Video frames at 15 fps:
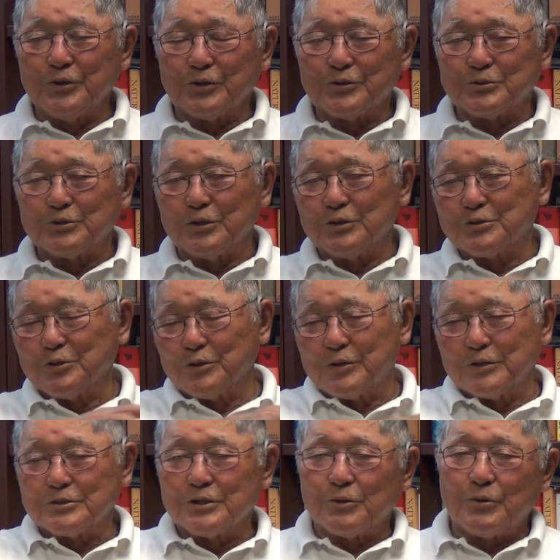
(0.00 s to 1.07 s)
took sort
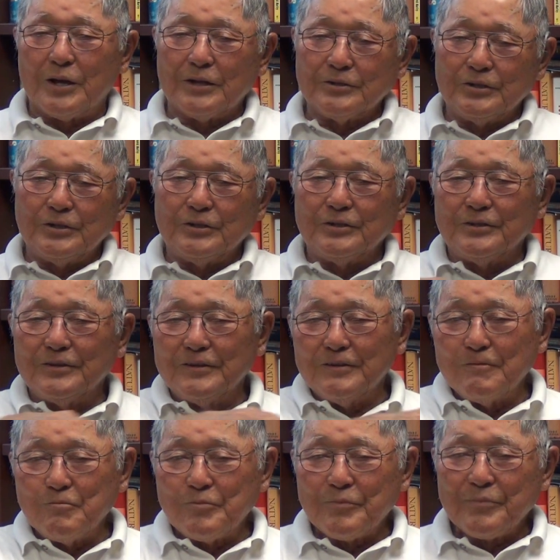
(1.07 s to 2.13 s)
of surrounding
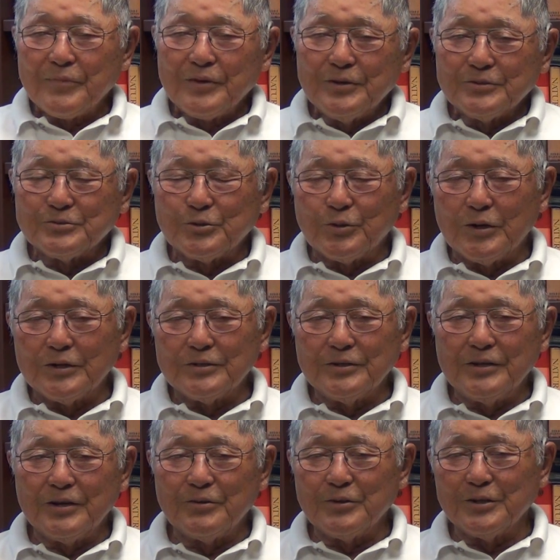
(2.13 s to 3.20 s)

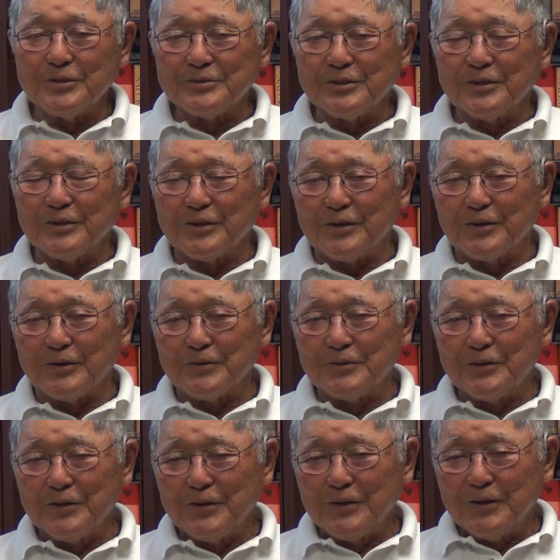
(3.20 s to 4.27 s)
areas,
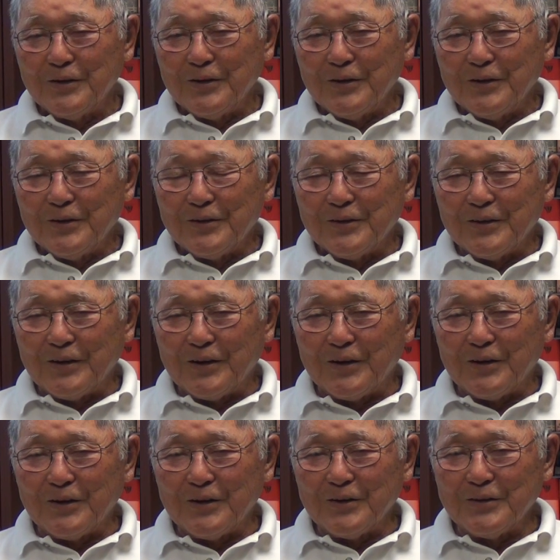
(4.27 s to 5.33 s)

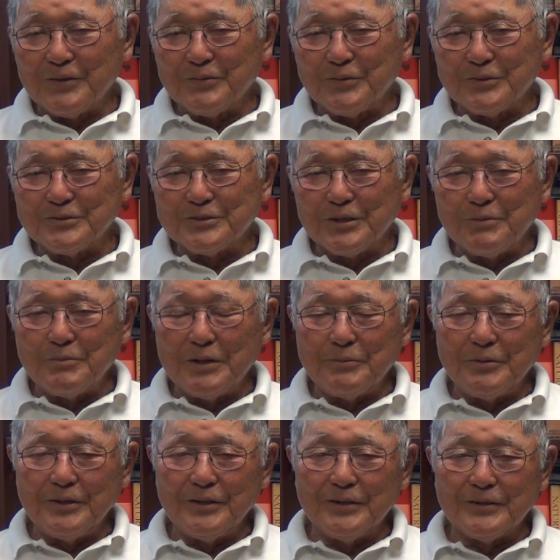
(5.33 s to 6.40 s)
I would say
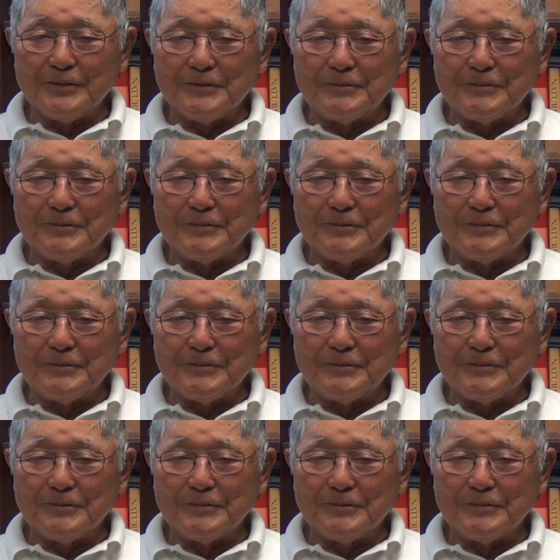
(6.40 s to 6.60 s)
maybe